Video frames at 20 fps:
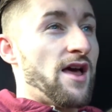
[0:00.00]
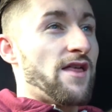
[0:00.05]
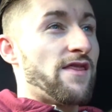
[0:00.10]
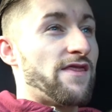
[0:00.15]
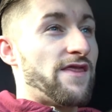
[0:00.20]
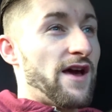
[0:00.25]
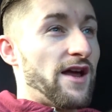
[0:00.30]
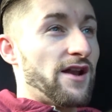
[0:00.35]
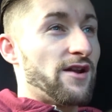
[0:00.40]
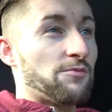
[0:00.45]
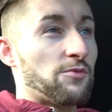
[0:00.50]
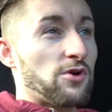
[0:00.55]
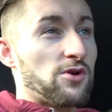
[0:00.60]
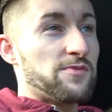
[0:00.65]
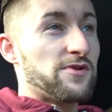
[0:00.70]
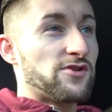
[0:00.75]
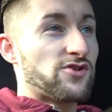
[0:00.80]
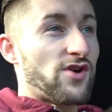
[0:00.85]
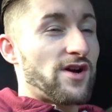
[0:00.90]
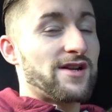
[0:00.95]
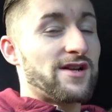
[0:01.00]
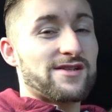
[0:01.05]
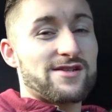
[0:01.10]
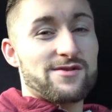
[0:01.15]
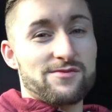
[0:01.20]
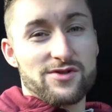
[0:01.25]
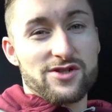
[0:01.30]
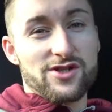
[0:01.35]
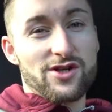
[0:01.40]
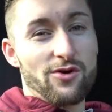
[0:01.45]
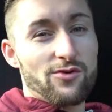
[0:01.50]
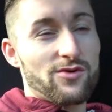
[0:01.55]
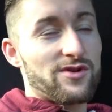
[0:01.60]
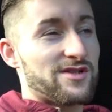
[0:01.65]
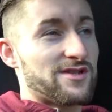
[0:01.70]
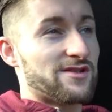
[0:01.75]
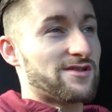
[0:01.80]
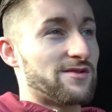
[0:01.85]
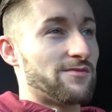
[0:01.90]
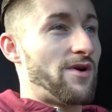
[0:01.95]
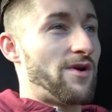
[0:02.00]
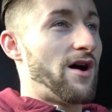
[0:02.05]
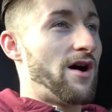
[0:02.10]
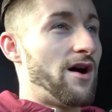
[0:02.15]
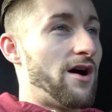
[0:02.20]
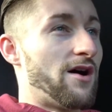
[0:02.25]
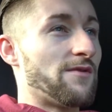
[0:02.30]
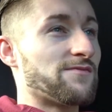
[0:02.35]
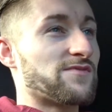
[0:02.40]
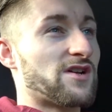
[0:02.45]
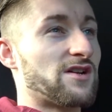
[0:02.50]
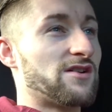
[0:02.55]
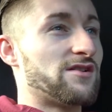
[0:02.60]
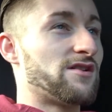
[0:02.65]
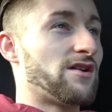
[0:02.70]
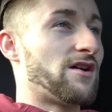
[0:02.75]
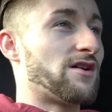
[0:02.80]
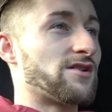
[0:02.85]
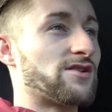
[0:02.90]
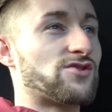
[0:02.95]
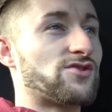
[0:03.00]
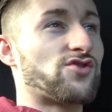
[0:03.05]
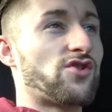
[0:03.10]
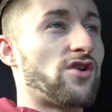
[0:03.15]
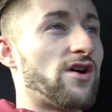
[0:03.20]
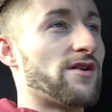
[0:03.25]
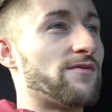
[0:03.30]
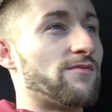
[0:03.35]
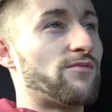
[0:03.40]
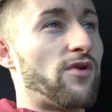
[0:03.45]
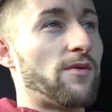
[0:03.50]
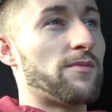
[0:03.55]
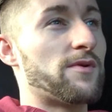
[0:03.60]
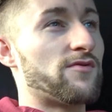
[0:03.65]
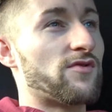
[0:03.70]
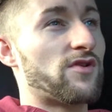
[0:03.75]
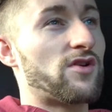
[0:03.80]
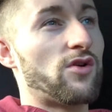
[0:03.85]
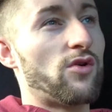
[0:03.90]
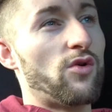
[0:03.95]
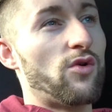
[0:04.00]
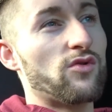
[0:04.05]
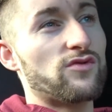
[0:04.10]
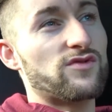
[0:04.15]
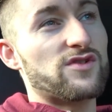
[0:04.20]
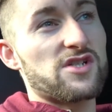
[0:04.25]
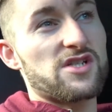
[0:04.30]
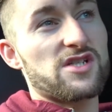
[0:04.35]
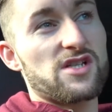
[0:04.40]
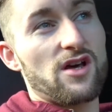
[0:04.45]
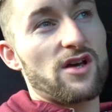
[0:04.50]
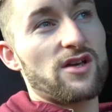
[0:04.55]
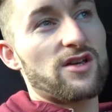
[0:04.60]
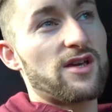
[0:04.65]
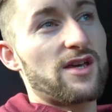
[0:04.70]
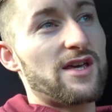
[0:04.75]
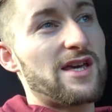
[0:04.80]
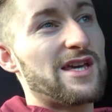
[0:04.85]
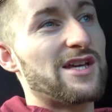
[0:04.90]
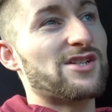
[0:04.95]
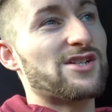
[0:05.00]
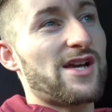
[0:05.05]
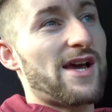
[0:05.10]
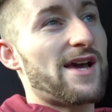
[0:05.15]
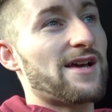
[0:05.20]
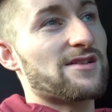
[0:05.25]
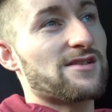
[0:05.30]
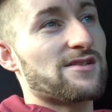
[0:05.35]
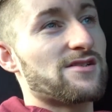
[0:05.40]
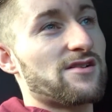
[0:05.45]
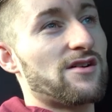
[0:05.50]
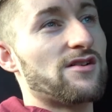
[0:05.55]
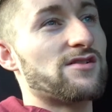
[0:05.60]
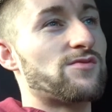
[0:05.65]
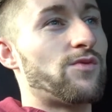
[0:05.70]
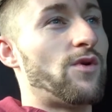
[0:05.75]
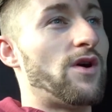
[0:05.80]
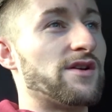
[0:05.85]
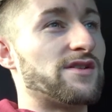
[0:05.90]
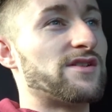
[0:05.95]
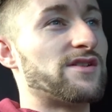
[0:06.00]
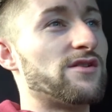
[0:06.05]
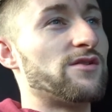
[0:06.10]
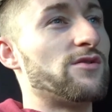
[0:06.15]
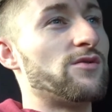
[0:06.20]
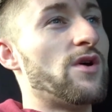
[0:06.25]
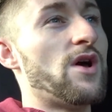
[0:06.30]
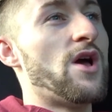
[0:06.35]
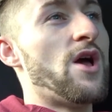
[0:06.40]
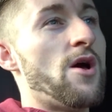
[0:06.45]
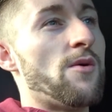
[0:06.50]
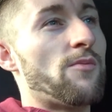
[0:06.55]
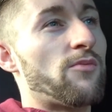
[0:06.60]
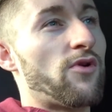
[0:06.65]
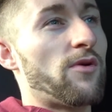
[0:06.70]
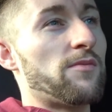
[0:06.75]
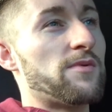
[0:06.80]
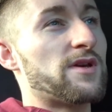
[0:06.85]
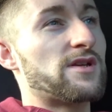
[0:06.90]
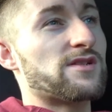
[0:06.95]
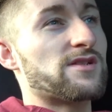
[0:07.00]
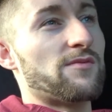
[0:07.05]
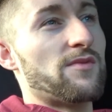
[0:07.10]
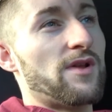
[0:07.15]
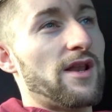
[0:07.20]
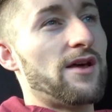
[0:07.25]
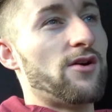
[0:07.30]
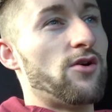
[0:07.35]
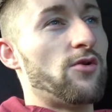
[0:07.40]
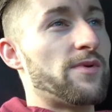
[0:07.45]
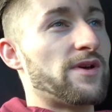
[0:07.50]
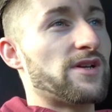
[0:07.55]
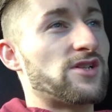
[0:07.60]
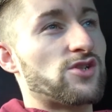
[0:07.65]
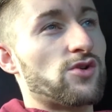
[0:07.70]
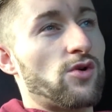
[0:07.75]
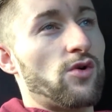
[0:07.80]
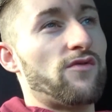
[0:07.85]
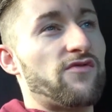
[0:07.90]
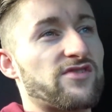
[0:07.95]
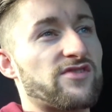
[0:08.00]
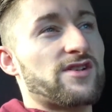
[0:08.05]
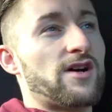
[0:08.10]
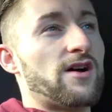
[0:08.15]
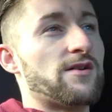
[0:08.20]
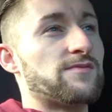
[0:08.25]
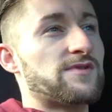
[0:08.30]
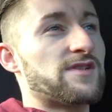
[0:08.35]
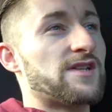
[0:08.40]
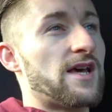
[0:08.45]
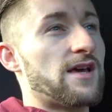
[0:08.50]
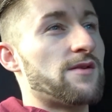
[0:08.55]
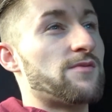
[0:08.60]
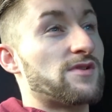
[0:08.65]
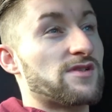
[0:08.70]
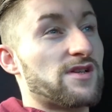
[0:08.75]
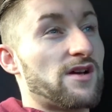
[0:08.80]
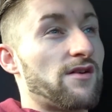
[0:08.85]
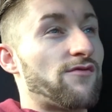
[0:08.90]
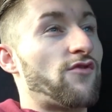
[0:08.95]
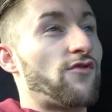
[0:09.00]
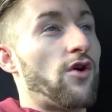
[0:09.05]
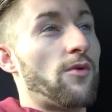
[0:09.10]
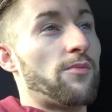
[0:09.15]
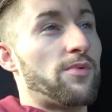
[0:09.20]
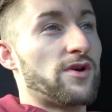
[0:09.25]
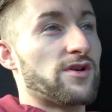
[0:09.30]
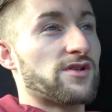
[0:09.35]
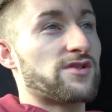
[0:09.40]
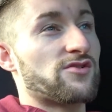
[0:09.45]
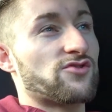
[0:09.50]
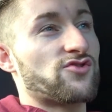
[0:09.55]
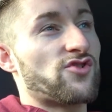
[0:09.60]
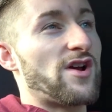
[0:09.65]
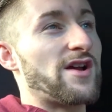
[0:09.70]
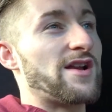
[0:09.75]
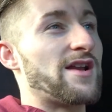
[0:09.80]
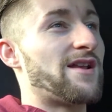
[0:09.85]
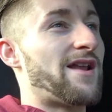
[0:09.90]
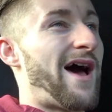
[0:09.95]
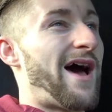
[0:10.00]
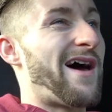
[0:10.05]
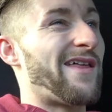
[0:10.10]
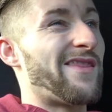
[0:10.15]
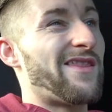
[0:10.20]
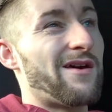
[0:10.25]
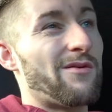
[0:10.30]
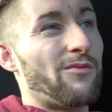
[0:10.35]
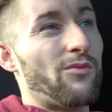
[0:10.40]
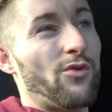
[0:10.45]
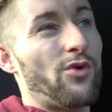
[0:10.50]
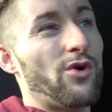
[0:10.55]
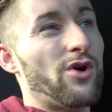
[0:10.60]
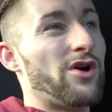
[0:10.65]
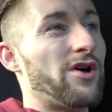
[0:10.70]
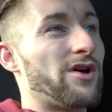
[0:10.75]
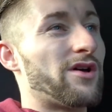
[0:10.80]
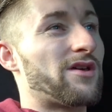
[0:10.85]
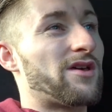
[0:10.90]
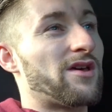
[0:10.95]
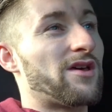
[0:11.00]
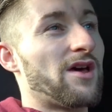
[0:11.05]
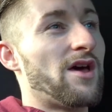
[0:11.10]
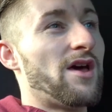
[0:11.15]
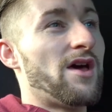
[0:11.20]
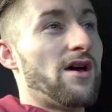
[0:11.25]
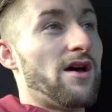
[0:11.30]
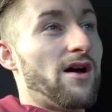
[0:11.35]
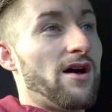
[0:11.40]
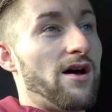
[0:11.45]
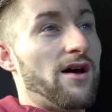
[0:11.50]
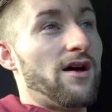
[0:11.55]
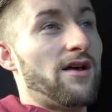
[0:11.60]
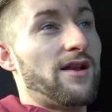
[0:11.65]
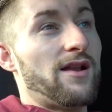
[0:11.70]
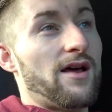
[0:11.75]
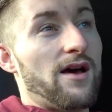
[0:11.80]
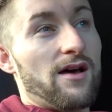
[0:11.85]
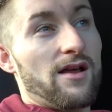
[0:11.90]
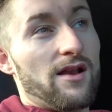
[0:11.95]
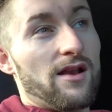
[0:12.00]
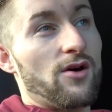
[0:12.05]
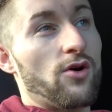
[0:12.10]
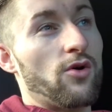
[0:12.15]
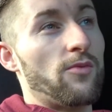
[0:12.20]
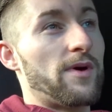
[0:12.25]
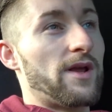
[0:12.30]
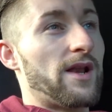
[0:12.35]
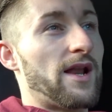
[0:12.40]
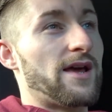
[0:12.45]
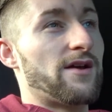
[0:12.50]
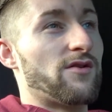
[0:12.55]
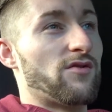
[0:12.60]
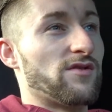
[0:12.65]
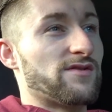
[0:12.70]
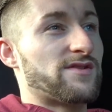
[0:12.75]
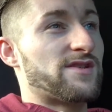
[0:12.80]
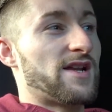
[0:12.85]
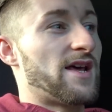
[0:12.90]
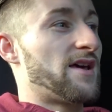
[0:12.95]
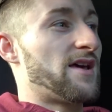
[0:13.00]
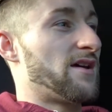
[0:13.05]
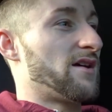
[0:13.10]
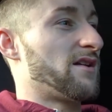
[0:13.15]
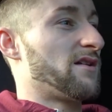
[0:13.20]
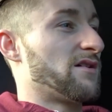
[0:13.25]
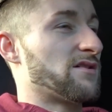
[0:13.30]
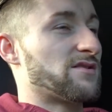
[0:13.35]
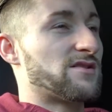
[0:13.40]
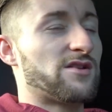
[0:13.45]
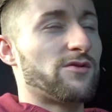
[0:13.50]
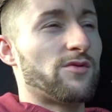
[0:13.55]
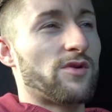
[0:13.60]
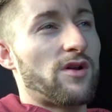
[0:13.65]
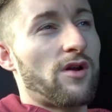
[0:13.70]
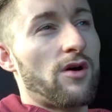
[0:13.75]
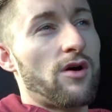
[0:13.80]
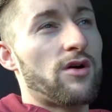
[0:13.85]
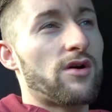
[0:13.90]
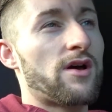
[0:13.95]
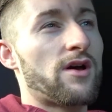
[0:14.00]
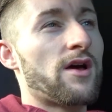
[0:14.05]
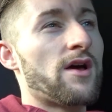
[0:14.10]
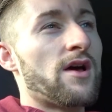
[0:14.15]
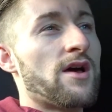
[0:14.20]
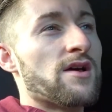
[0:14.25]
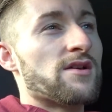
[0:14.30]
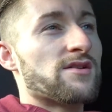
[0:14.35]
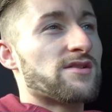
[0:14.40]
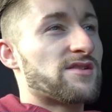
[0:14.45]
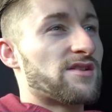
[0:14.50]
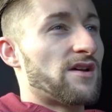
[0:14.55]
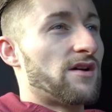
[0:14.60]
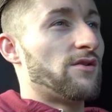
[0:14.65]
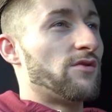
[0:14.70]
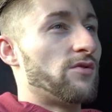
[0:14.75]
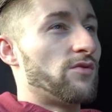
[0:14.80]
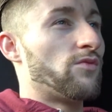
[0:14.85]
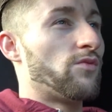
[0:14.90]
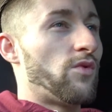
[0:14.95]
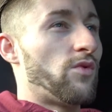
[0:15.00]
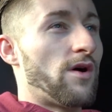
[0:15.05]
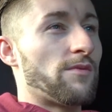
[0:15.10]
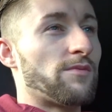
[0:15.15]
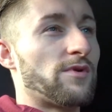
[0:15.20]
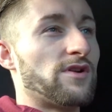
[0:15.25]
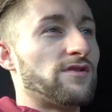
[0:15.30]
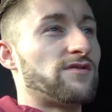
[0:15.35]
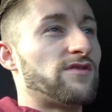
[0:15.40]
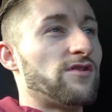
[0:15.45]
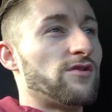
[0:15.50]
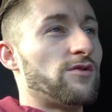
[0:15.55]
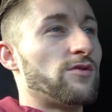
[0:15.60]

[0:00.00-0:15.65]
then I'm going to be training some shoulders and some arms. I'm going to like try and probably record just like each exercise what I do, probably because I'm a little bit short for time today because I've got personal training and then work a little bit later on today at like 2 o'clock. So what I'm going to do